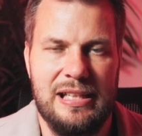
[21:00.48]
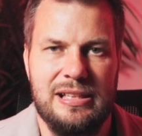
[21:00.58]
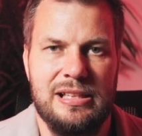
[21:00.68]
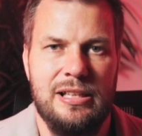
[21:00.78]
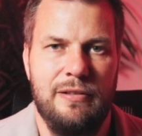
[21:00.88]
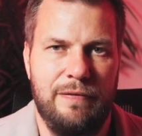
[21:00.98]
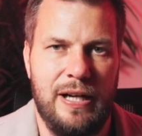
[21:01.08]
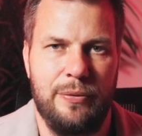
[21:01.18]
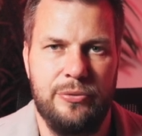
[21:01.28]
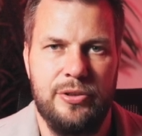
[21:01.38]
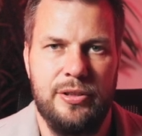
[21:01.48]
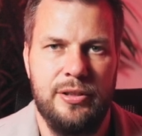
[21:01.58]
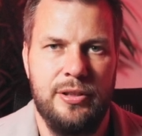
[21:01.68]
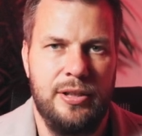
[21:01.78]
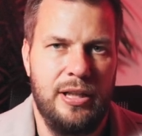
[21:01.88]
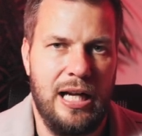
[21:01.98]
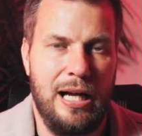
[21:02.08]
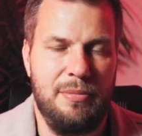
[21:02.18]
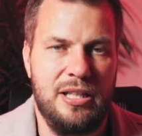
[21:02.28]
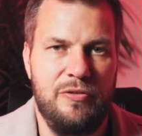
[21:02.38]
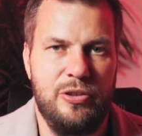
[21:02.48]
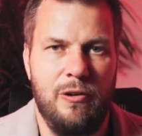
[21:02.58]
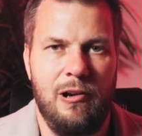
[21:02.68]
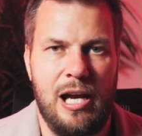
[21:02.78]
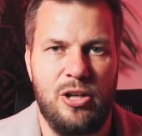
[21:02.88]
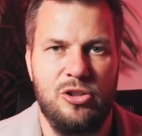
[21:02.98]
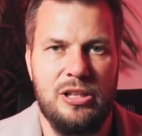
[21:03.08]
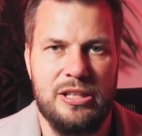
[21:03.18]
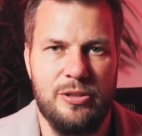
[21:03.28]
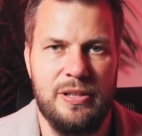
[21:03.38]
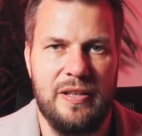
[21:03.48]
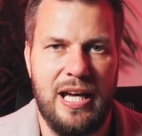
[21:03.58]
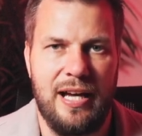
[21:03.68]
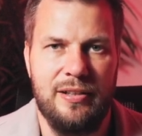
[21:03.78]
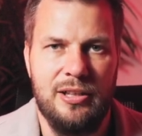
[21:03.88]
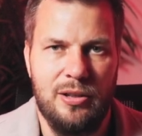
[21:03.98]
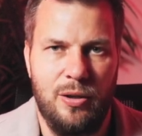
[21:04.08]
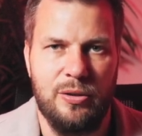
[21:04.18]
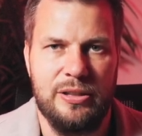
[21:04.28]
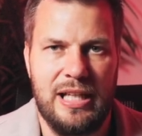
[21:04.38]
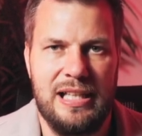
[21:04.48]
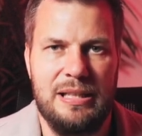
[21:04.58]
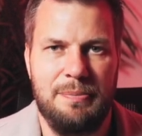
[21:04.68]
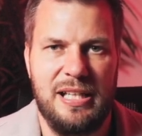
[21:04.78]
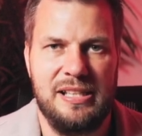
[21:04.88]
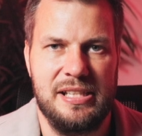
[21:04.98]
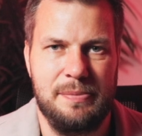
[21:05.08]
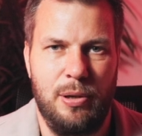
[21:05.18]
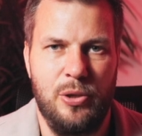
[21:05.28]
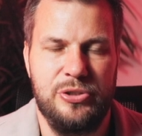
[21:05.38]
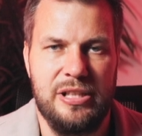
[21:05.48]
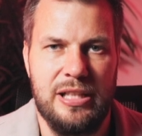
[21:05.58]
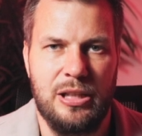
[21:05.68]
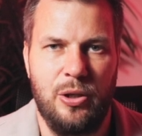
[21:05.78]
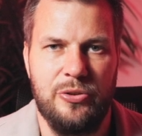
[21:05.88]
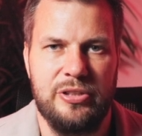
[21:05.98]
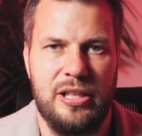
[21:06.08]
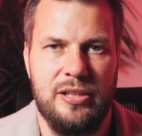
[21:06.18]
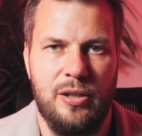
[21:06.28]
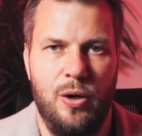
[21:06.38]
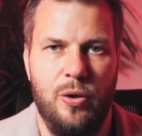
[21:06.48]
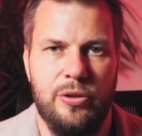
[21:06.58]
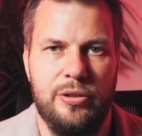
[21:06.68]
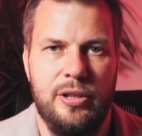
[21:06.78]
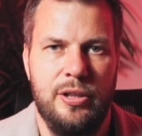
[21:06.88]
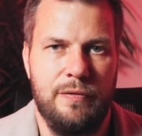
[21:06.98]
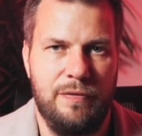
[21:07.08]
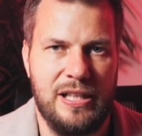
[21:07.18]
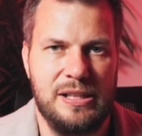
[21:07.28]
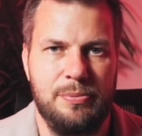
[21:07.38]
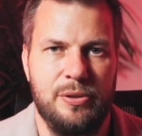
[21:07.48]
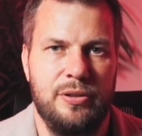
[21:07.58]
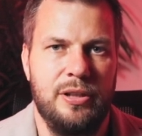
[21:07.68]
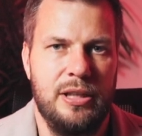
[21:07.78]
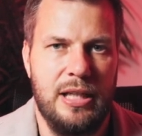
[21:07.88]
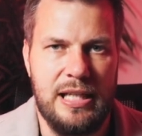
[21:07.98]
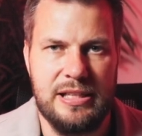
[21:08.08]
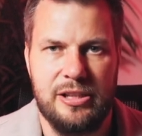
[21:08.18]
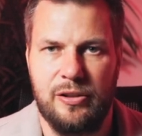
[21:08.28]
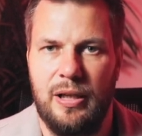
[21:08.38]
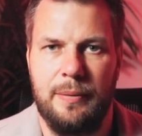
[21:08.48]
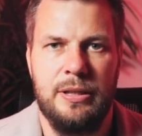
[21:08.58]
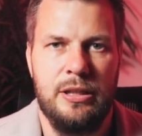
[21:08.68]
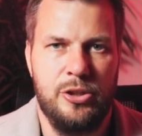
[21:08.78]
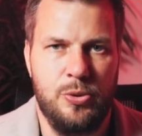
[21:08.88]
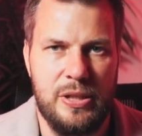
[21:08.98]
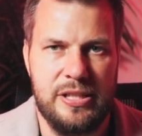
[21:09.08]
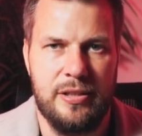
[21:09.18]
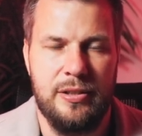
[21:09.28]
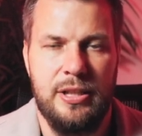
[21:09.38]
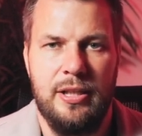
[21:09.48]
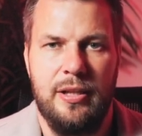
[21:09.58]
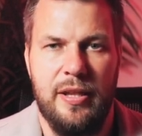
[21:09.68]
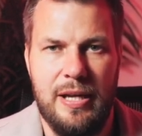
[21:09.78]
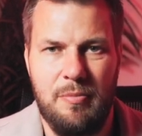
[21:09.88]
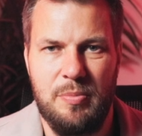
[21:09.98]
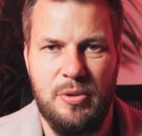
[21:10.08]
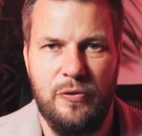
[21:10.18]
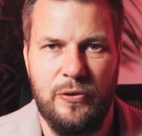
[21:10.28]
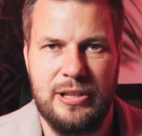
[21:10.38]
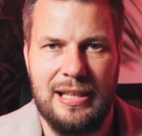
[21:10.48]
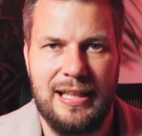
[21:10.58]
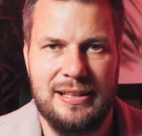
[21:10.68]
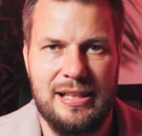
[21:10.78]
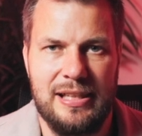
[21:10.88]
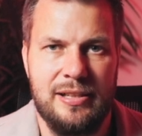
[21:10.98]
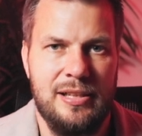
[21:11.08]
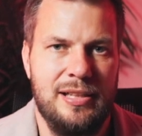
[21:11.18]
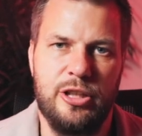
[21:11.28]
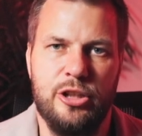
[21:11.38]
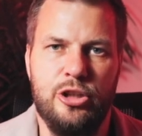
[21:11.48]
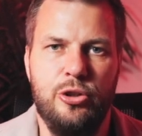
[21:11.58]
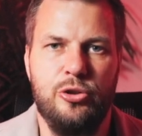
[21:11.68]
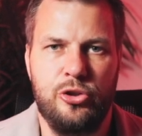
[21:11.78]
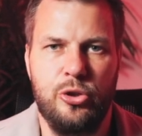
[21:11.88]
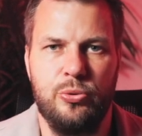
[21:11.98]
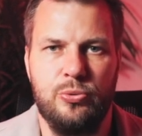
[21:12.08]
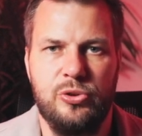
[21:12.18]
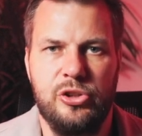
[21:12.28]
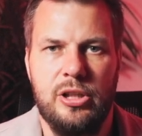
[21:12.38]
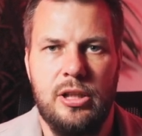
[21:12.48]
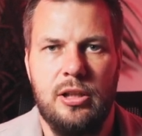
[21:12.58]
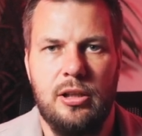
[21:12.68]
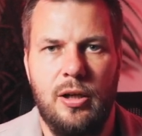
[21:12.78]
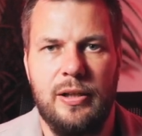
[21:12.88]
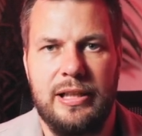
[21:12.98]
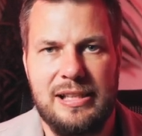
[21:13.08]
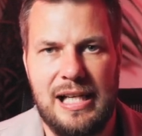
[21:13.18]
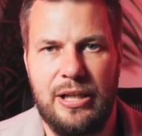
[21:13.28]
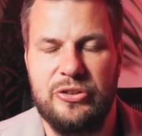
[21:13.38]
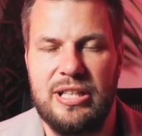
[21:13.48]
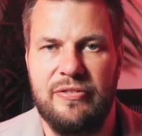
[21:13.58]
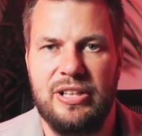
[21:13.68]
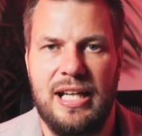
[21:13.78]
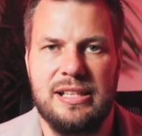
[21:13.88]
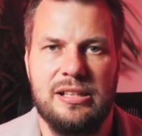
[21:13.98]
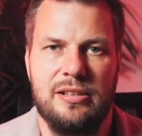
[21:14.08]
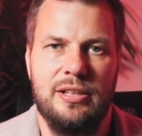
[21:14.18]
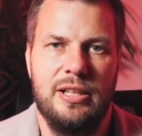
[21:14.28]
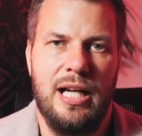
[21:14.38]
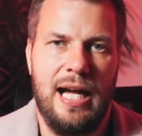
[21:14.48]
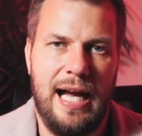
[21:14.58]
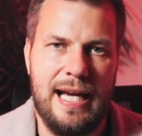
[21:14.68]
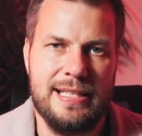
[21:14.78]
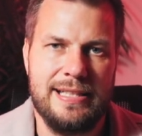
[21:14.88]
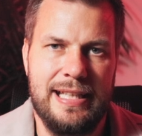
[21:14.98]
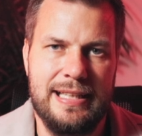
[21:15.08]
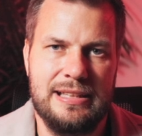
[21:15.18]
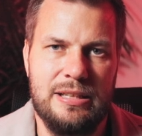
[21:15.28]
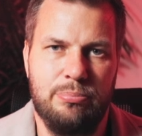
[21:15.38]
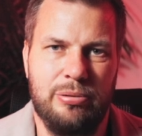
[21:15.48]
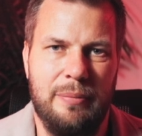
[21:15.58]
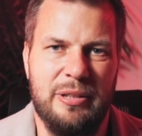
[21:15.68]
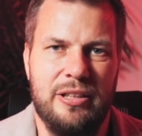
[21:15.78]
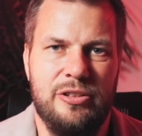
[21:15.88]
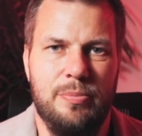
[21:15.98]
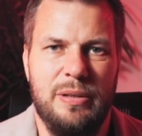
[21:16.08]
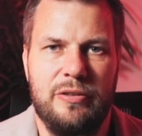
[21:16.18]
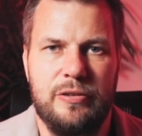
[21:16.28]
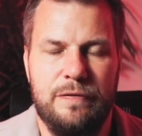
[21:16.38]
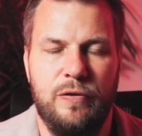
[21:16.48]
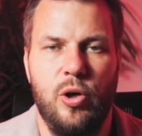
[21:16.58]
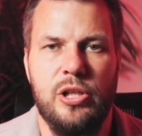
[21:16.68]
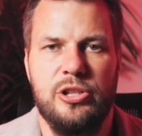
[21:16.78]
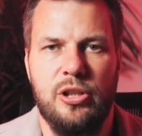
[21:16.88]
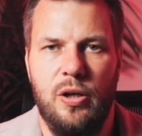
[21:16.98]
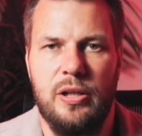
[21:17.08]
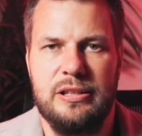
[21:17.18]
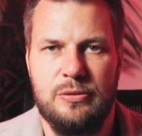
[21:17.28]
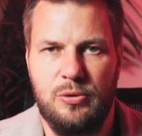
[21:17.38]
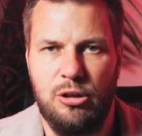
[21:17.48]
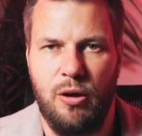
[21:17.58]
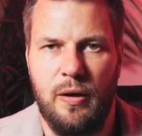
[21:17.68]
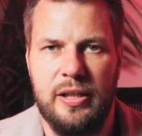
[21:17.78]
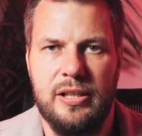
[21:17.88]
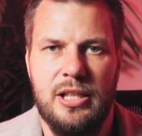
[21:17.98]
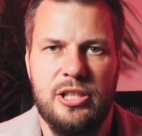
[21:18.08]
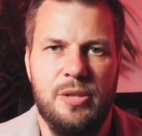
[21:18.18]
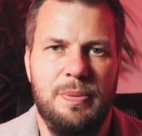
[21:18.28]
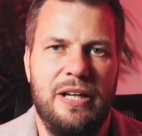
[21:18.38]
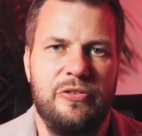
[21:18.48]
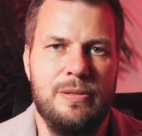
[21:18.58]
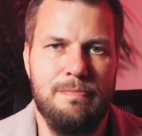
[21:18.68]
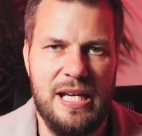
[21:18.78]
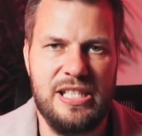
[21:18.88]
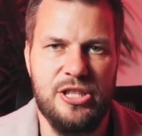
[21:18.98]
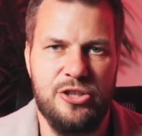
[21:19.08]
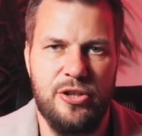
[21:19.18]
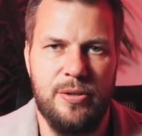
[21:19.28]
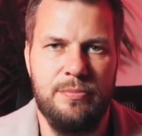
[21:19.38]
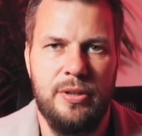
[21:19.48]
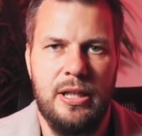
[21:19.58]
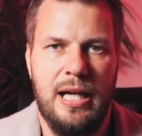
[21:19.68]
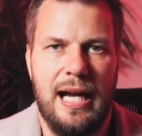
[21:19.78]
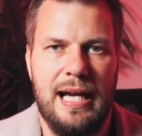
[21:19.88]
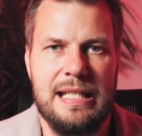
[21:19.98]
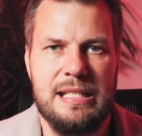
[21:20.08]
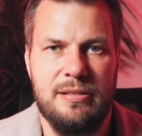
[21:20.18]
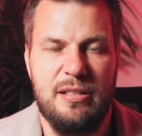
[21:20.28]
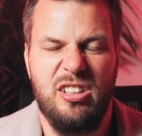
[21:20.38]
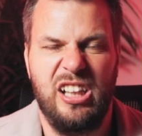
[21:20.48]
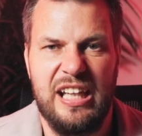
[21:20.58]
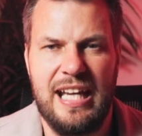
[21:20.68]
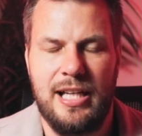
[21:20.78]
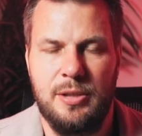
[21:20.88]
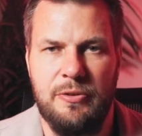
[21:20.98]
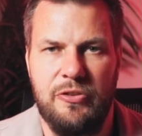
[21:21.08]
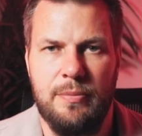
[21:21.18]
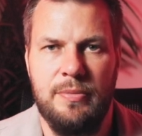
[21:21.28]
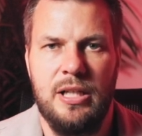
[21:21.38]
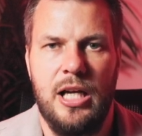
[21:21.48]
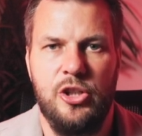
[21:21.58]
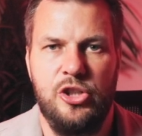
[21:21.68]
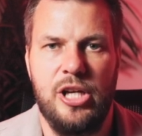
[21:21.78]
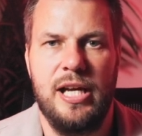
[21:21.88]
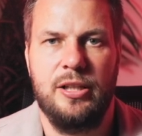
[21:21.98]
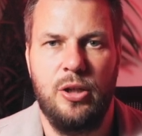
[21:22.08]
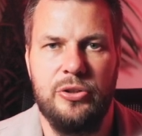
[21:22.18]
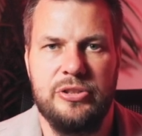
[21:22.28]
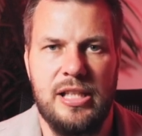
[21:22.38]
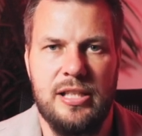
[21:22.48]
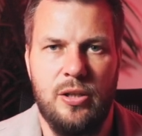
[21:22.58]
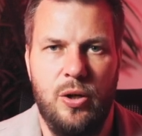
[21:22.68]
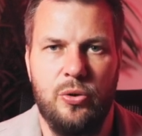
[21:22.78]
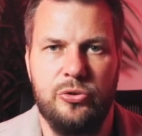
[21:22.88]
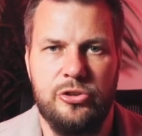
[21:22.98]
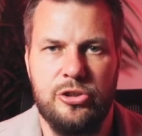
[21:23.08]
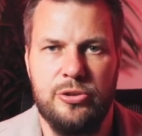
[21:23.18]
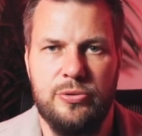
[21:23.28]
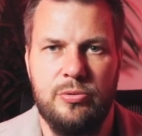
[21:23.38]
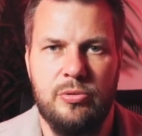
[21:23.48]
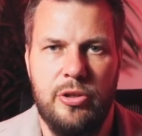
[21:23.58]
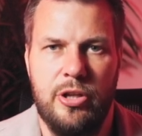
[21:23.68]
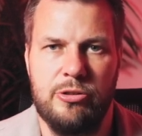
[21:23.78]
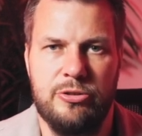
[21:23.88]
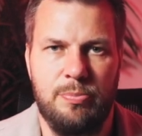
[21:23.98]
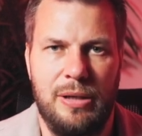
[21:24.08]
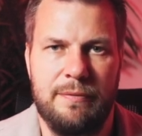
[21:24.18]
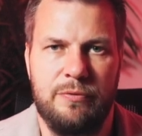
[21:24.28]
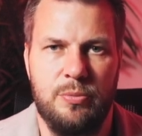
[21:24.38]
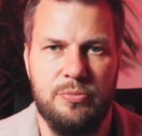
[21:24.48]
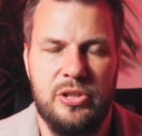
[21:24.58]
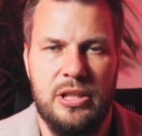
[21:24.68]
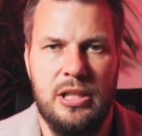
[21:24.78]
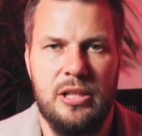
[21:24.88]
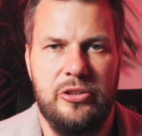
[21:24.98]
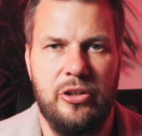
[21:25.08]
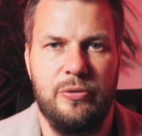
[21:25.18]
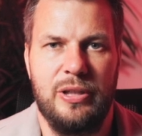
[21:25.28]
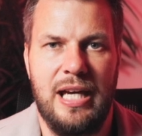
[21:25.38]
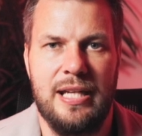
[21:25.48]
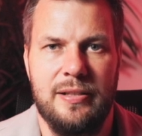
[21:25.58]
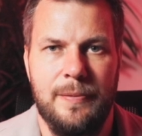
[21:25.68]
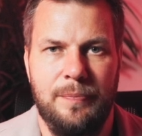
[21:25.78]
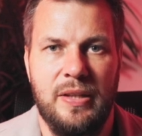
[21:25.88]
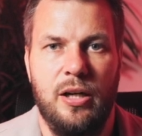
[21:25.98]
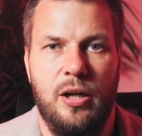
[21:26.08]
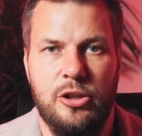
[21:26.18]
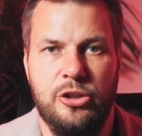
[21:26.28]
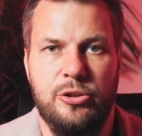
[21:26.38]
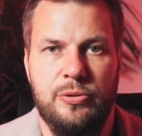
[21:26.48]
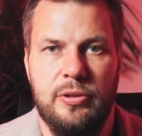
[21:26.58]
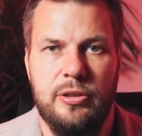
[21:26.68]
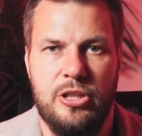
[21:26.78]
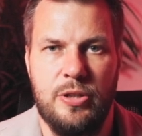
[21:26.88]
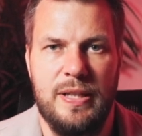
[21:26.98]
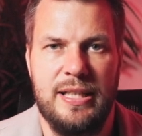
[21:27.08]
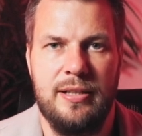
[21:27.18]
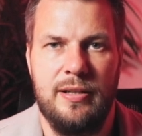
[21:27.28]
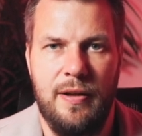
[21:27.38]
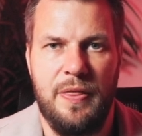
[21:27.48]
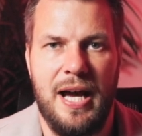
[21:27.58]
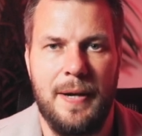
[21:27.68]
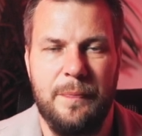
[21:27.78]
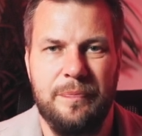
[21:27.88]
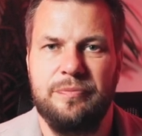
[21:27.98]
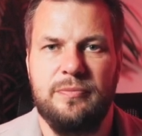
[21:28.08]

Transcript: is found. How many of you are actually doing that on a daily basis, posting the content on Facebook, Instagram, Twitter? Then we move on to LinkedIn. You can use tools like Sales Navigator and LinkedIn Premier to be able to find your ideal client, to be able to message them and connect with them and share content onto those platforms. So again, are you doing that?